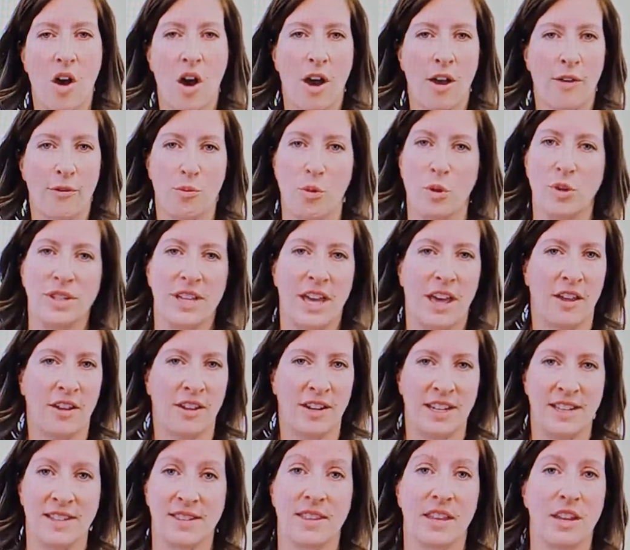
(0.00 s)
off
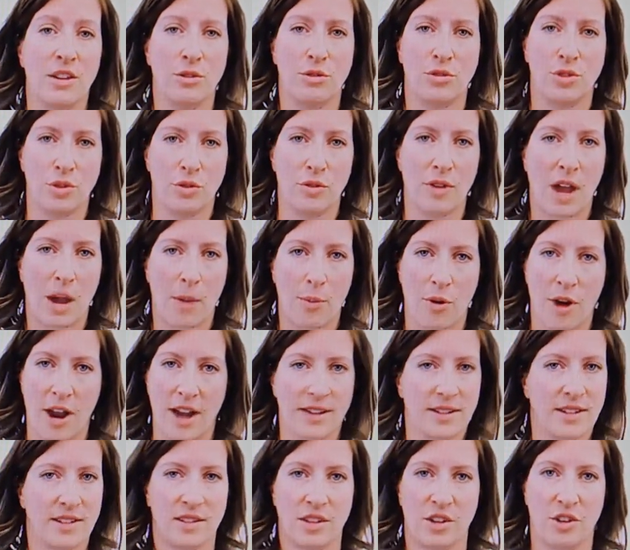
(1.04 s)
modalities that you do not
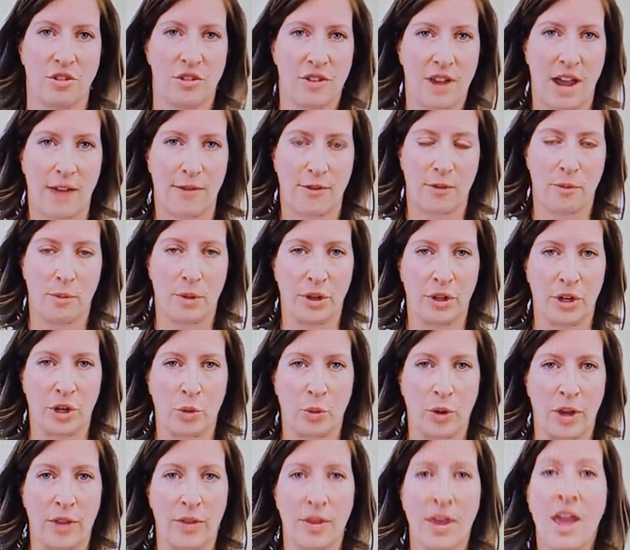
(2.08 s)
practice and you're not familiar
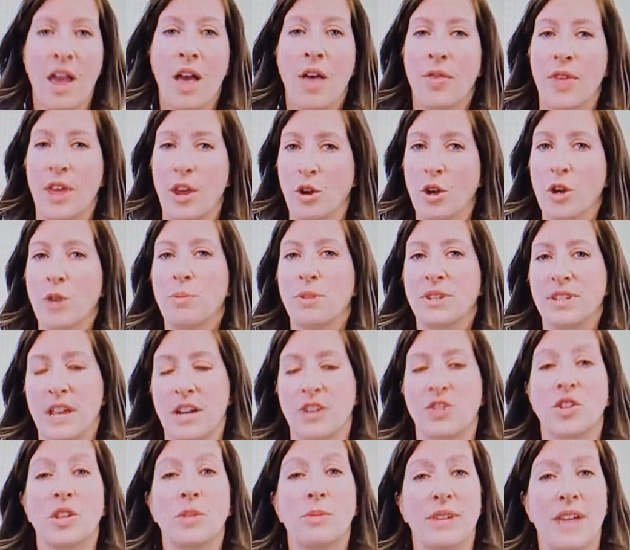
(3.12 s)
with, they could
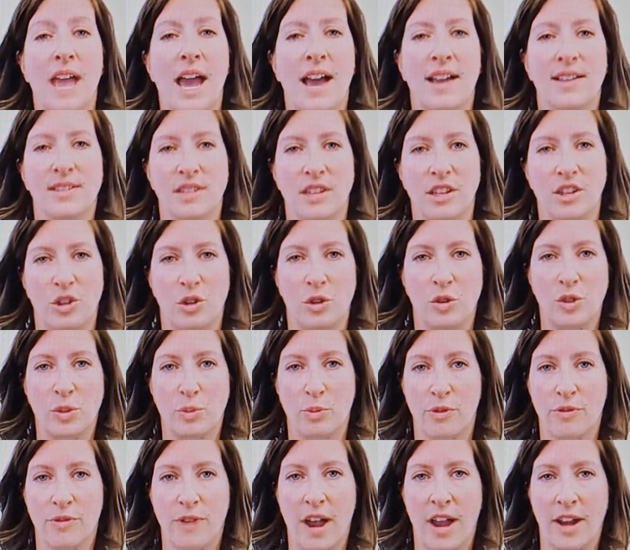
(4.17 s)
potentially be asking you to
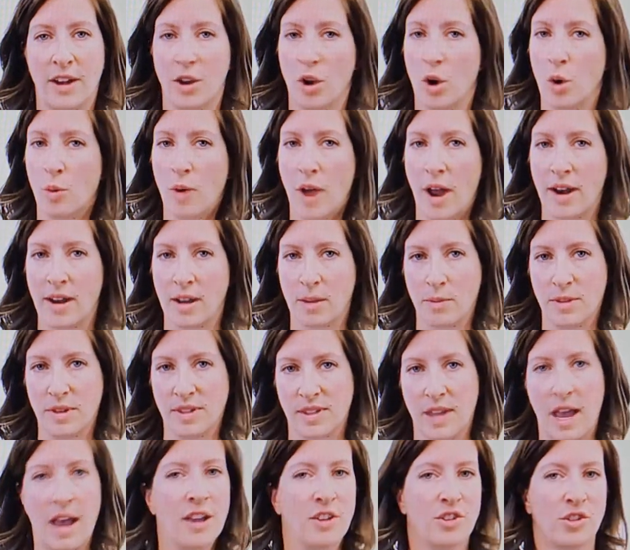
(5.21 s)
provide erotic
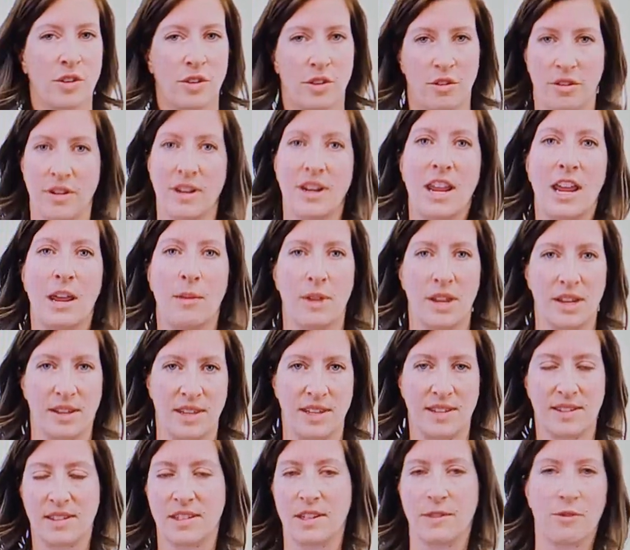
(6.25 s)
massage, and they're naming
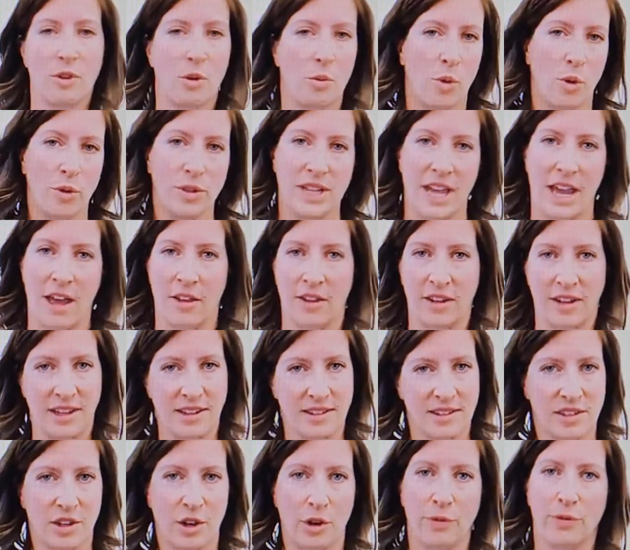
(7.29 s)
these different
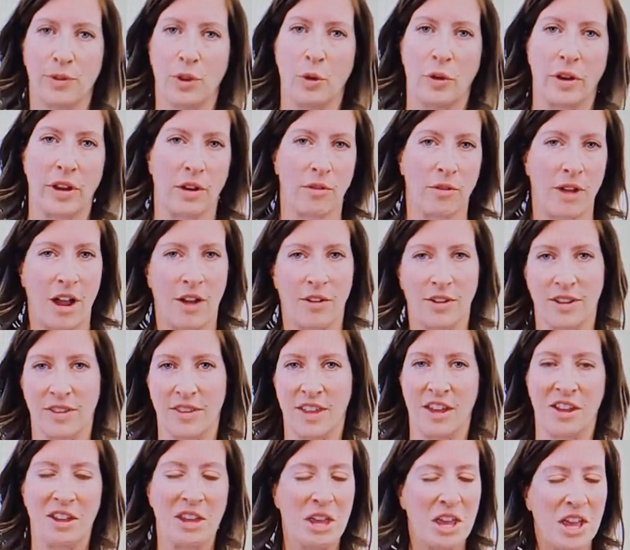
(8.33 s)
modalities that are floating around in
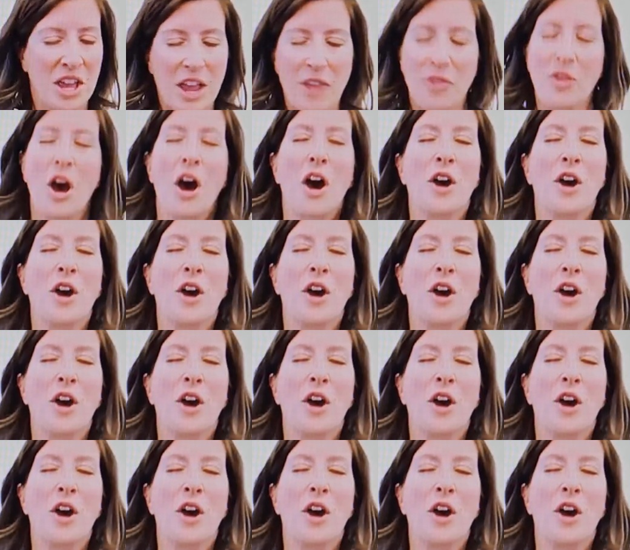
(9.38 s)
the